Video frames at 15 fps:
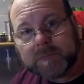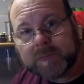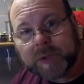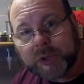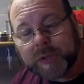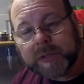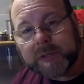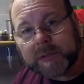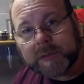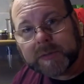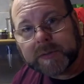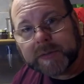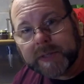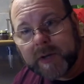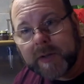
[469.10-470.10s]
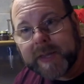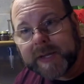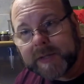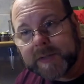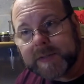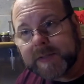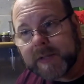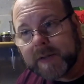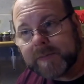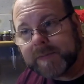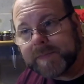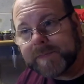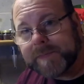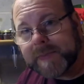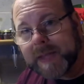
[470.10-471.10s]
cook, and all that good stuff.
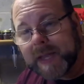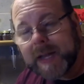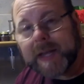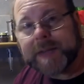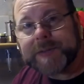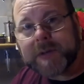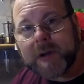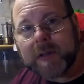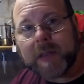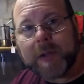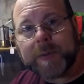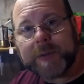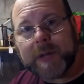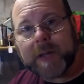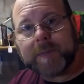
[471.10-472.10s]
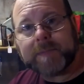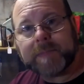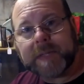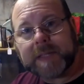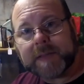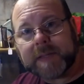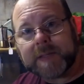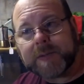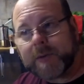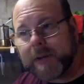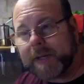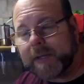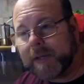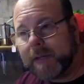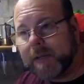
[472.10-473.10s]
I gotta start loading up, get things ready,